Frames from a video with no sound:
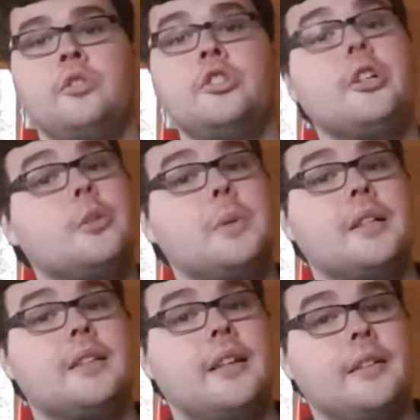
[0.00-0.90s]
Jodie
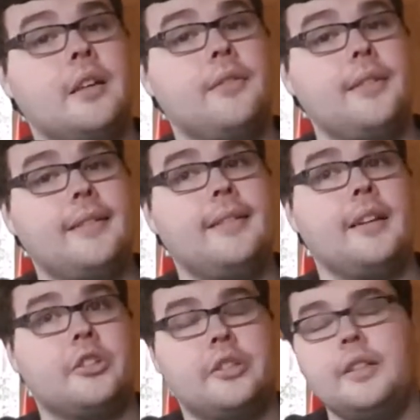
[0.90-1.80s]
Whittaker takes over
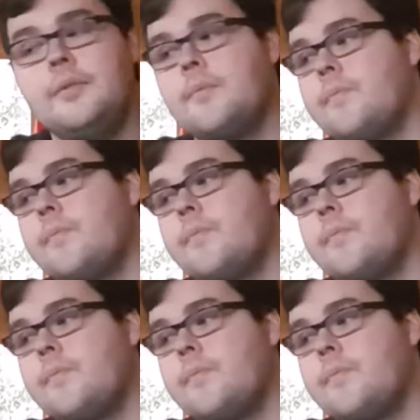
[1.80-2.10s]
next year.